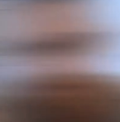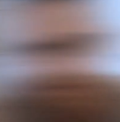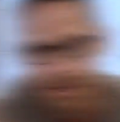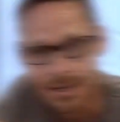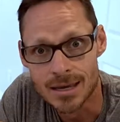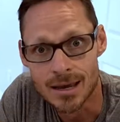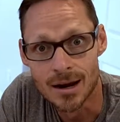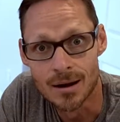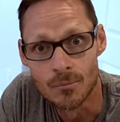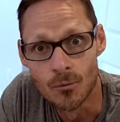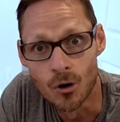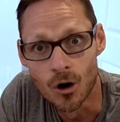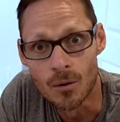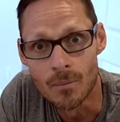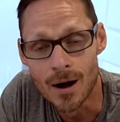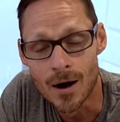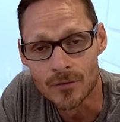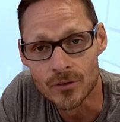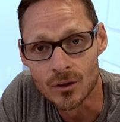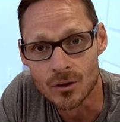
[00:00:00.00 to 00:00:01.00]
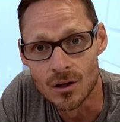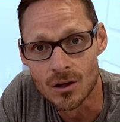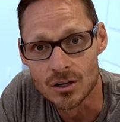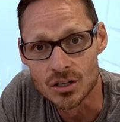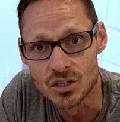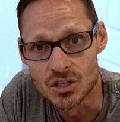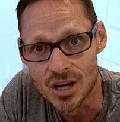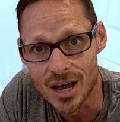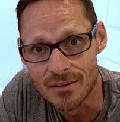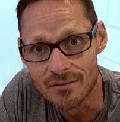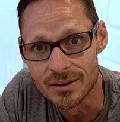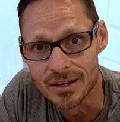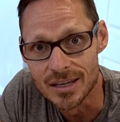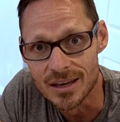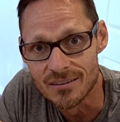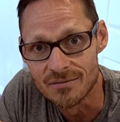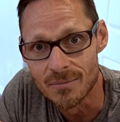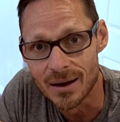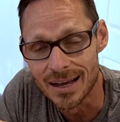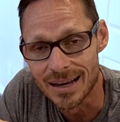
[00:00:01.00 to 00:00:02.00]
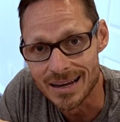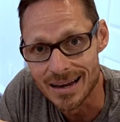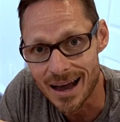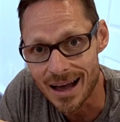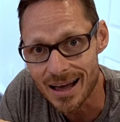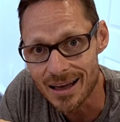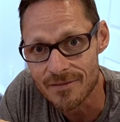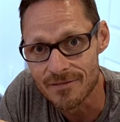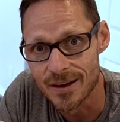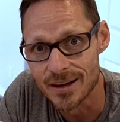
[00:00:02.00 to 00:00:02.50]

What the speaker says: I care more about the longevity of my knife